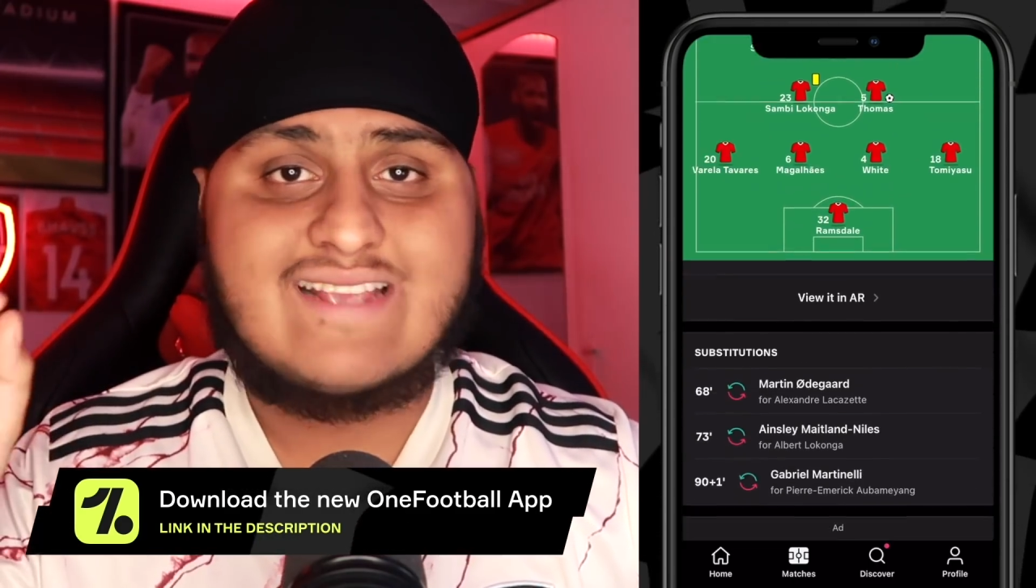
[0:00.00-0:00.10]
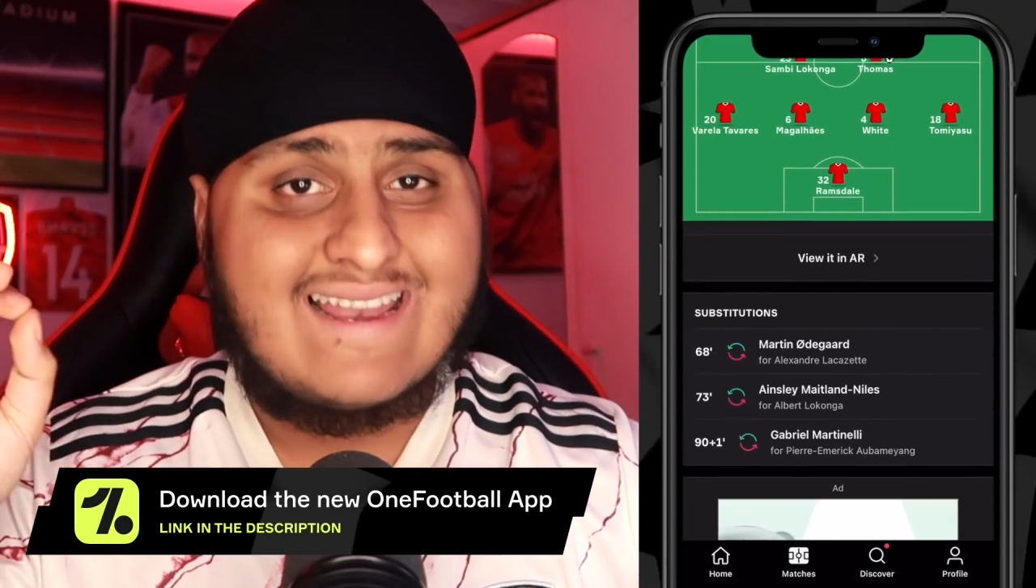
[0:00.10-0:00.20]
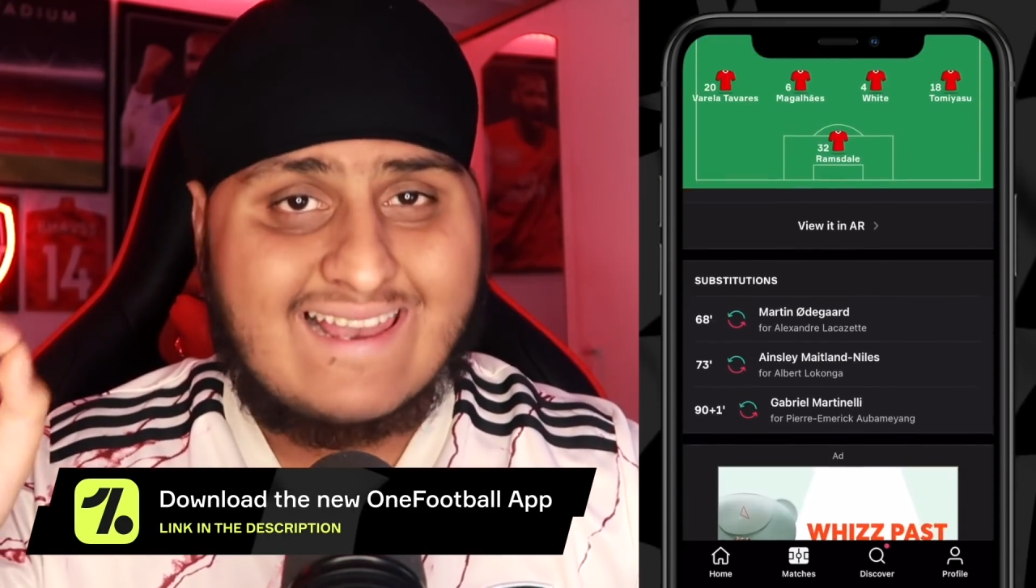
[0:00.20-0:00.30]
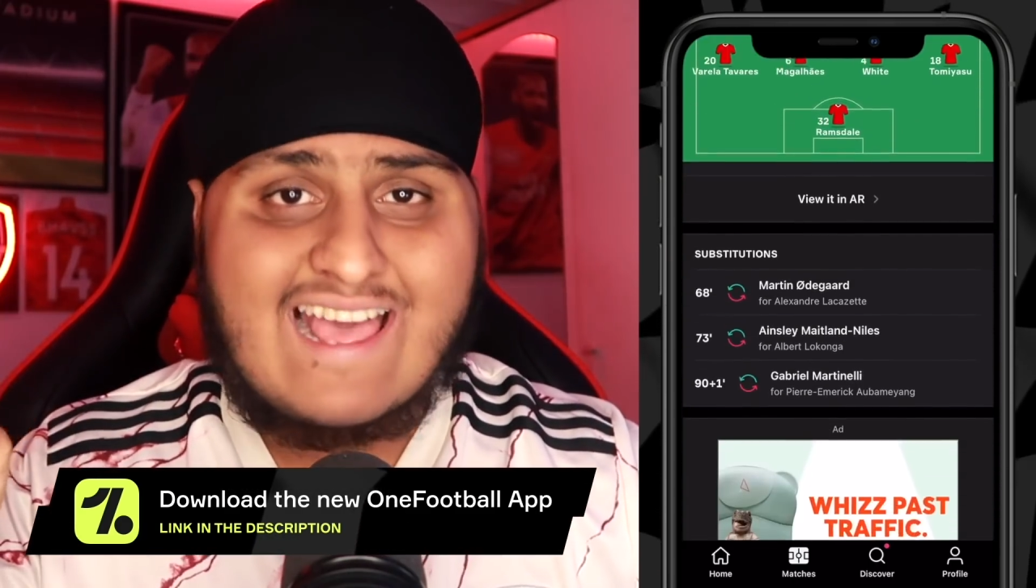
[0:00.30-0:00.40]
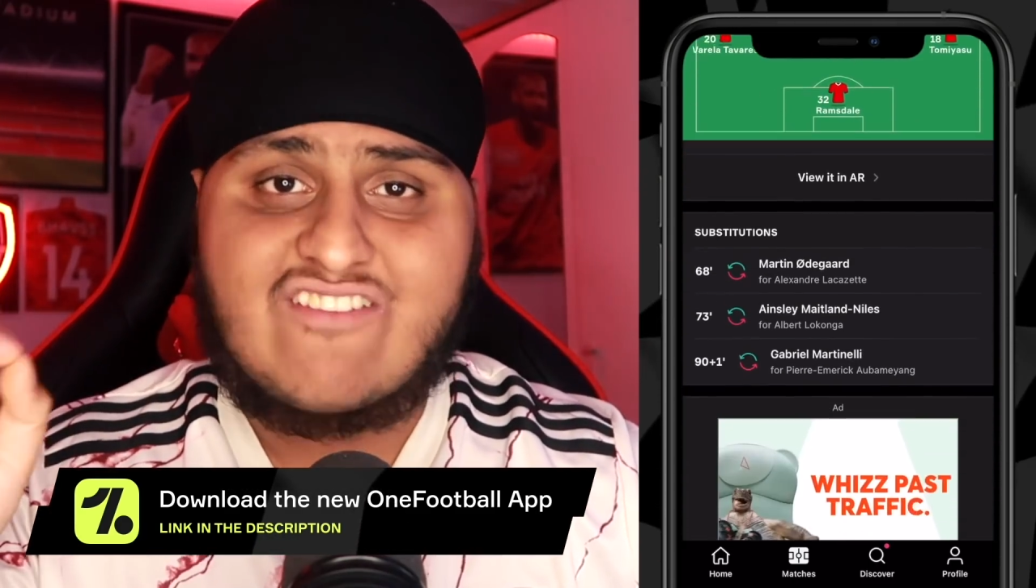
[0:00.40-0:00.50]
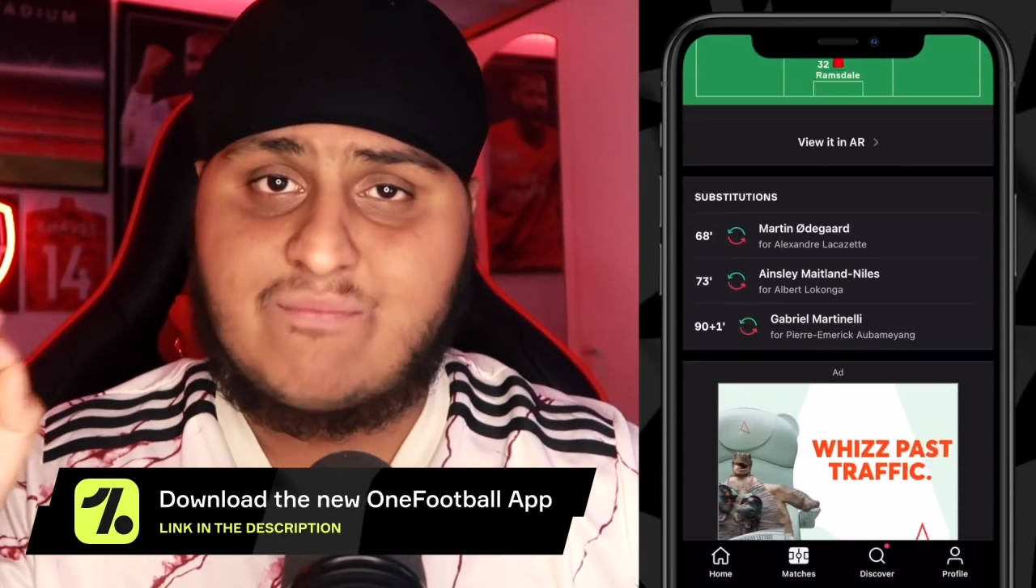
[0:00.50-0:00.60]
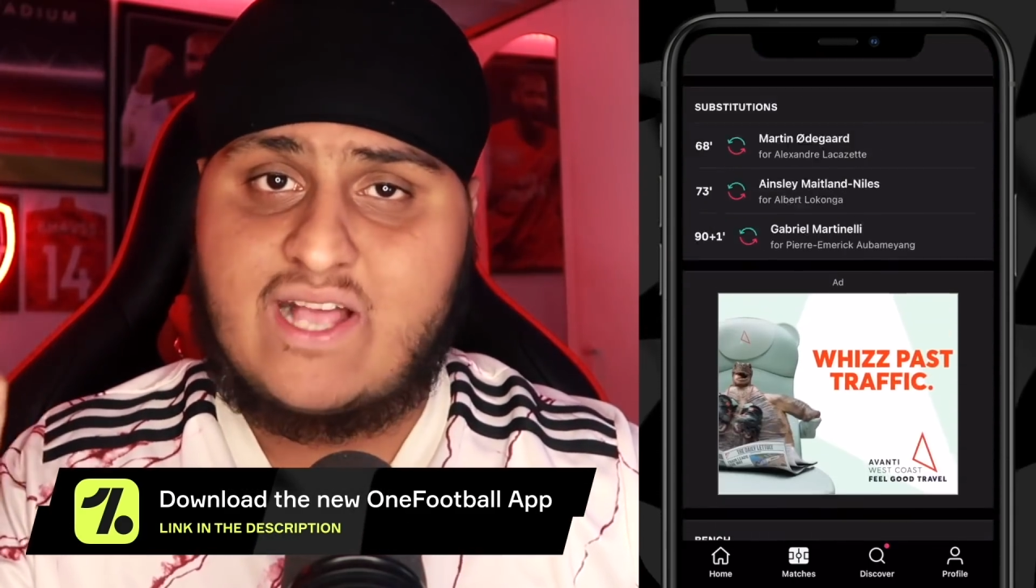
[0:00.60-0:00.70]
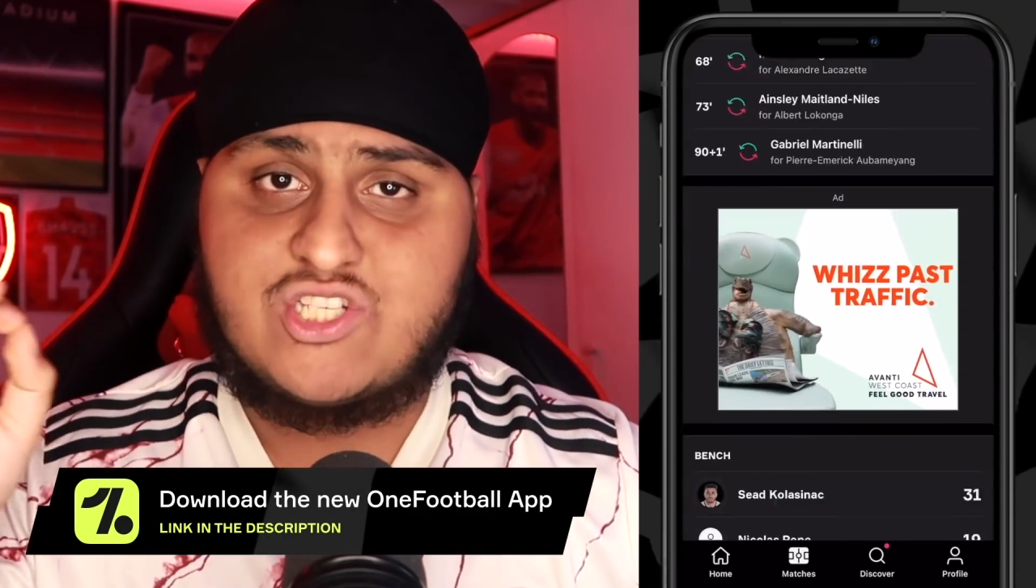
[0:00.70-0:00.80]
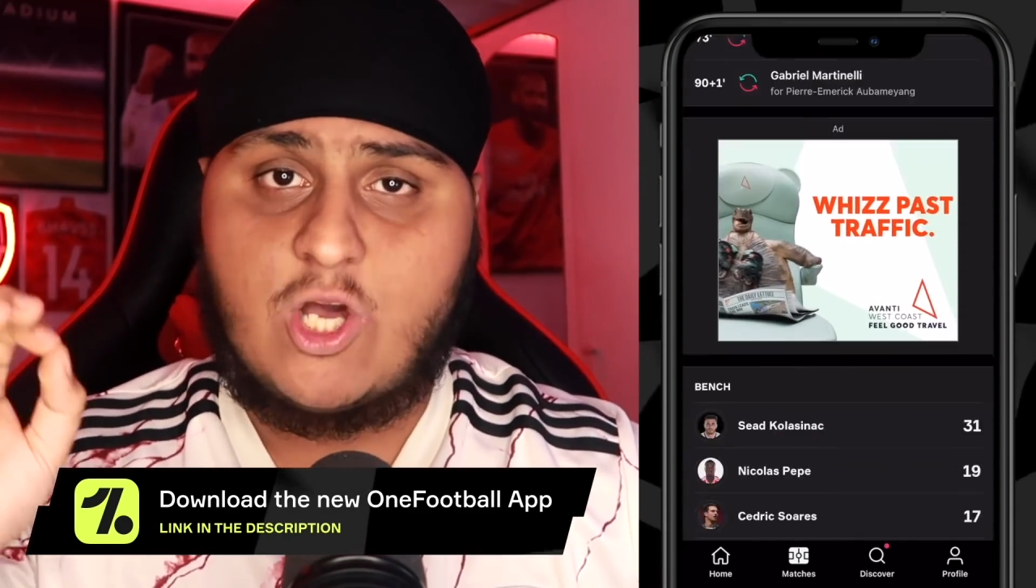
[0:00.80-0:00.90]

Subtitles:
and live match